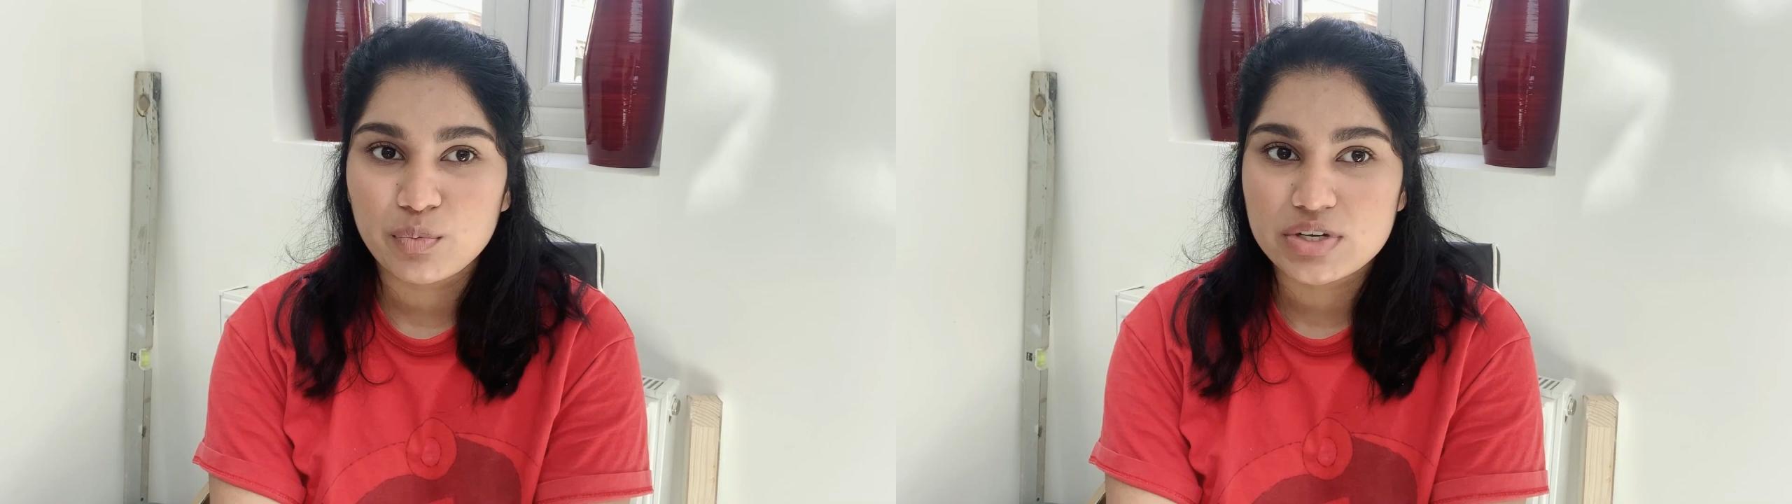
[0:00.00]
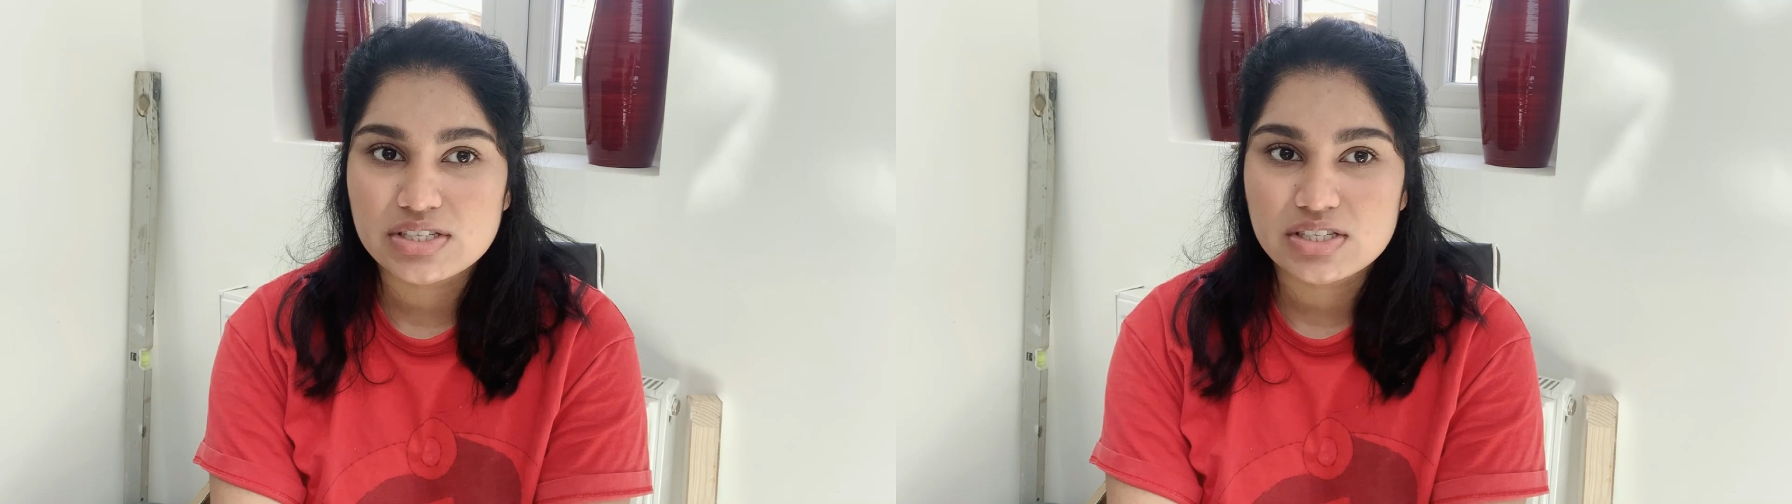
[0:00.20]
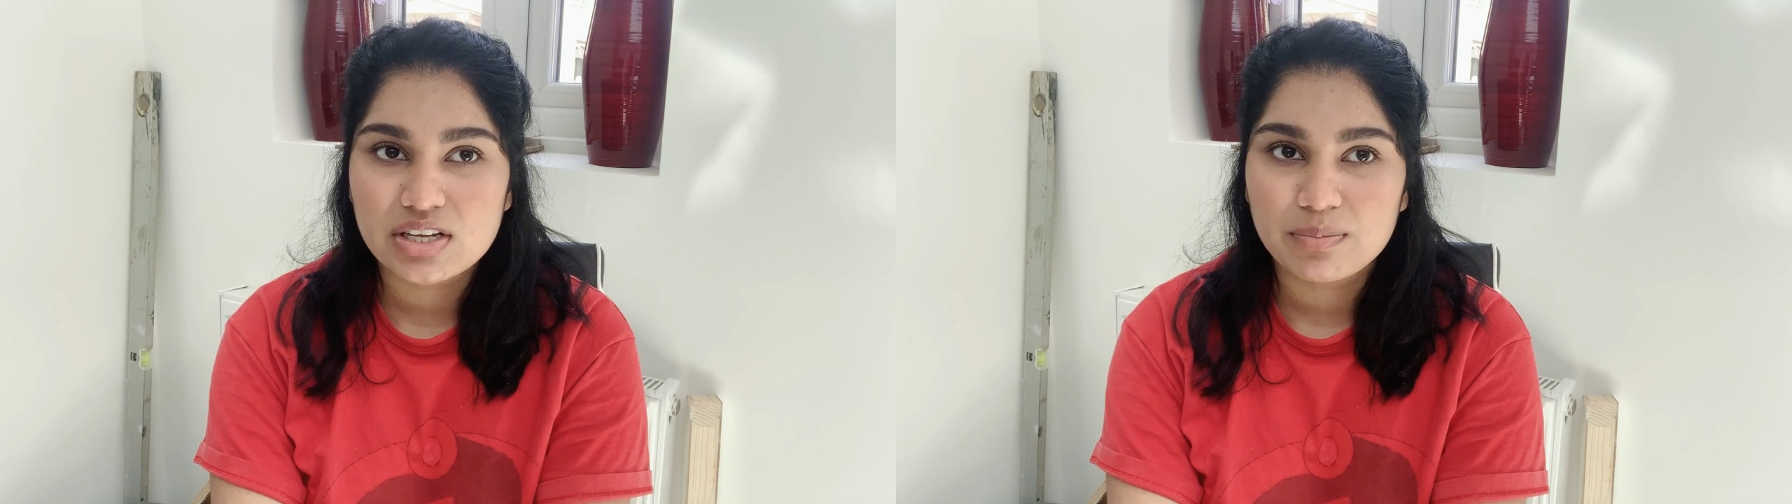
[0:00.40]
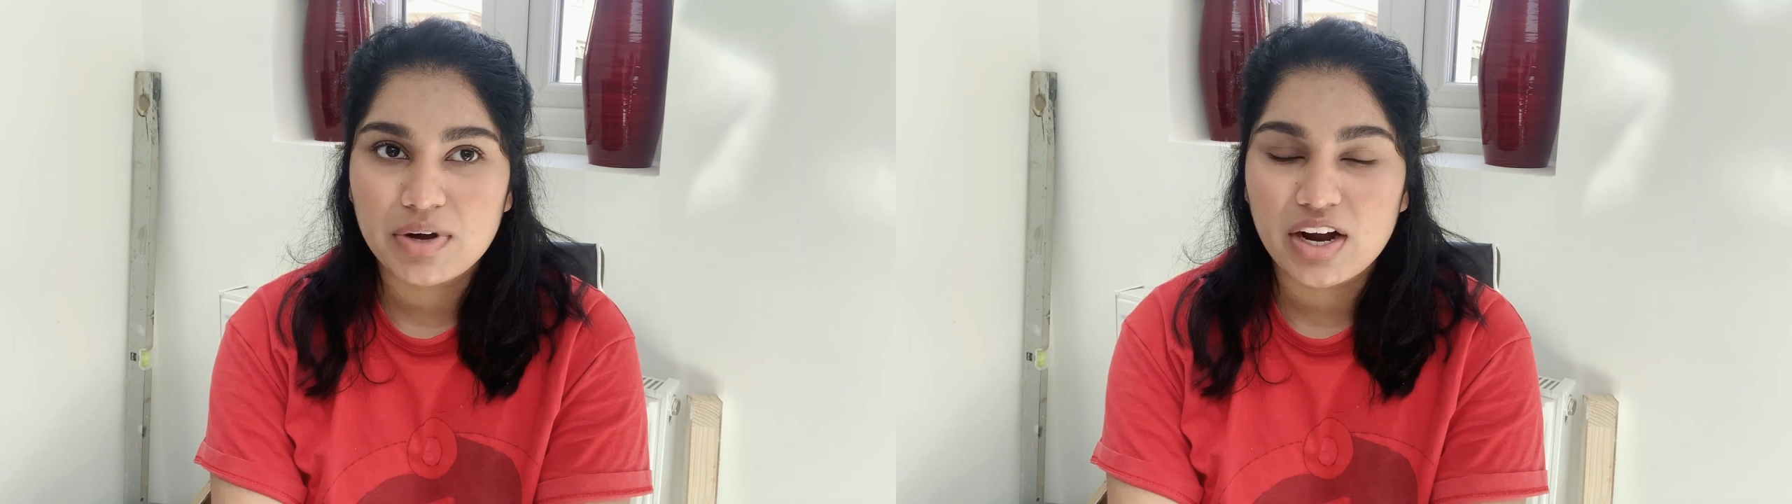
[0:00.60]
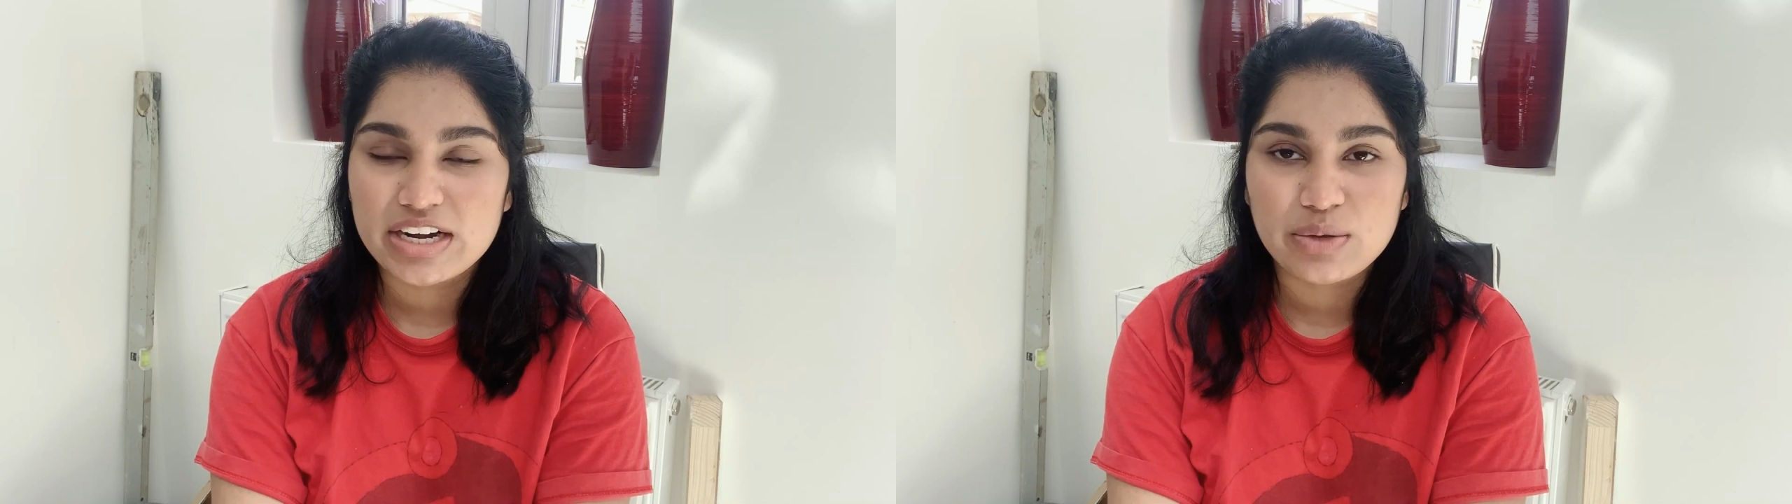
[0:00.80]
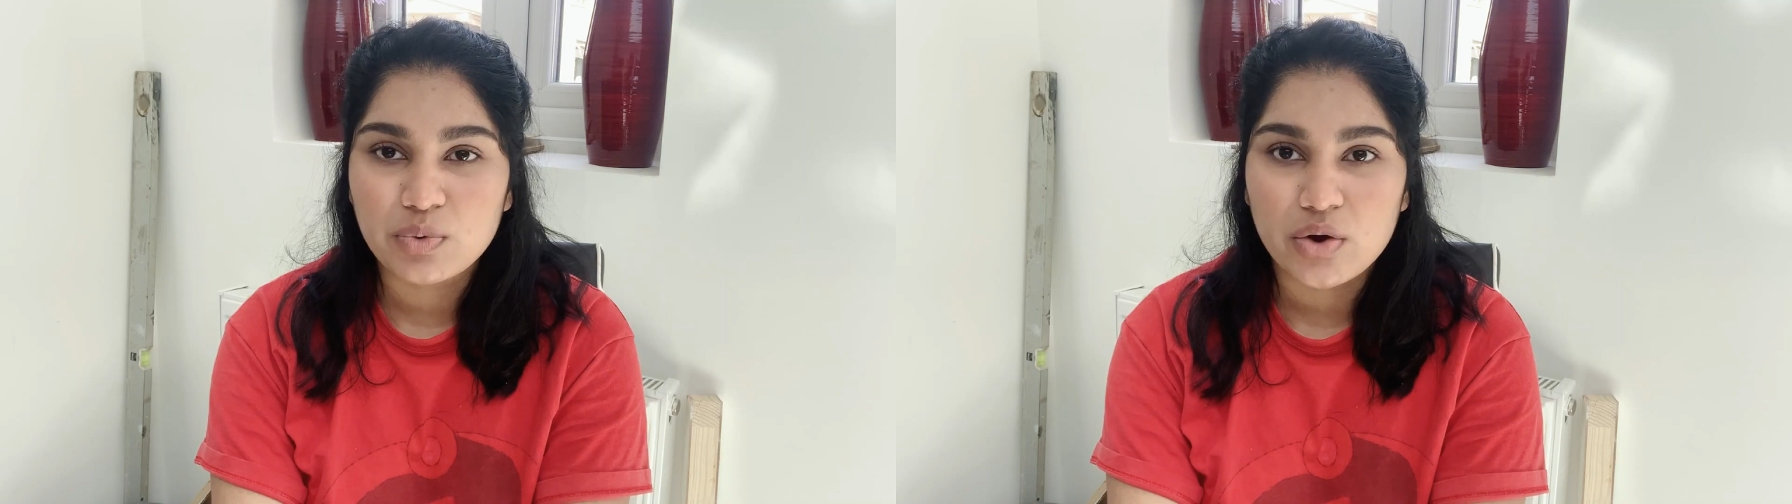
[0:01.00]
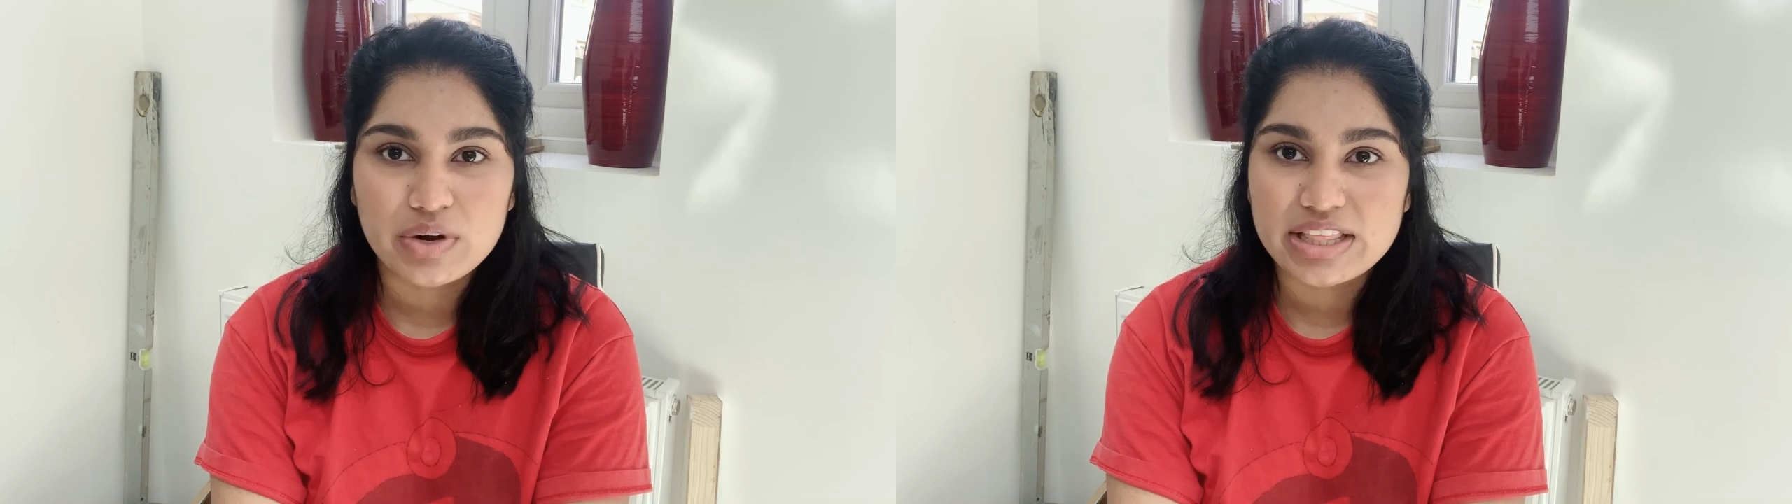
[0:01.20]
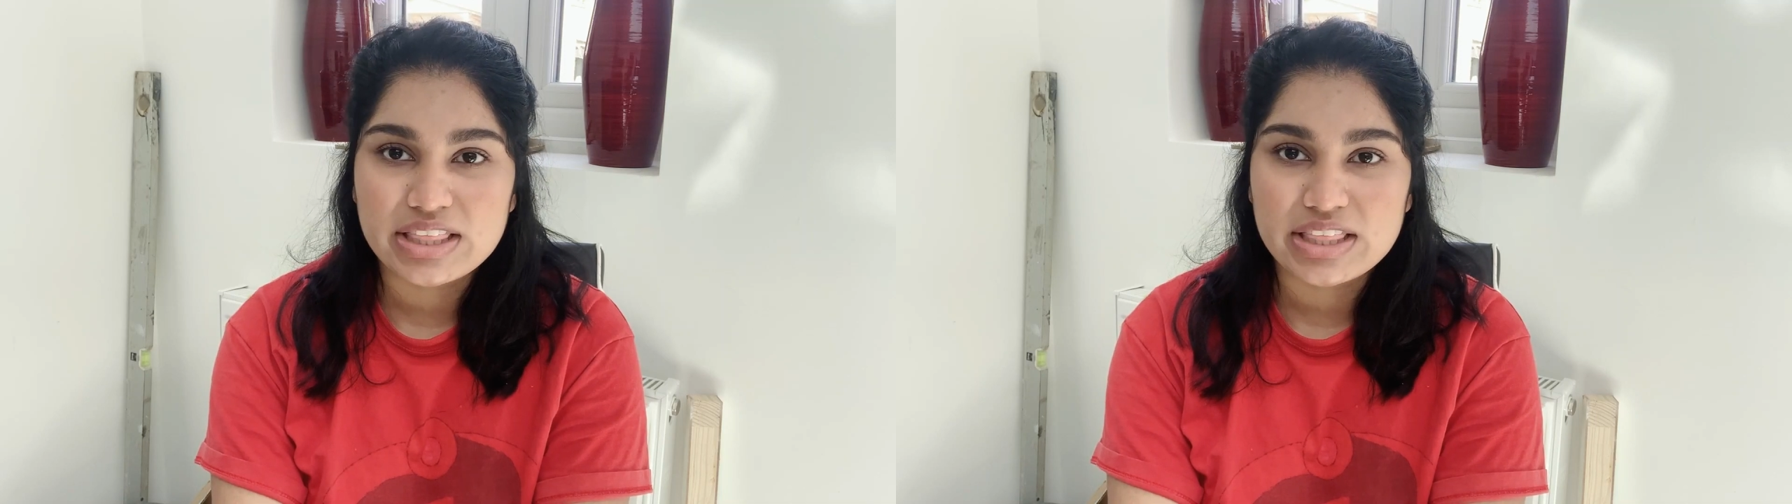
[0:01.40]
it was partly worldly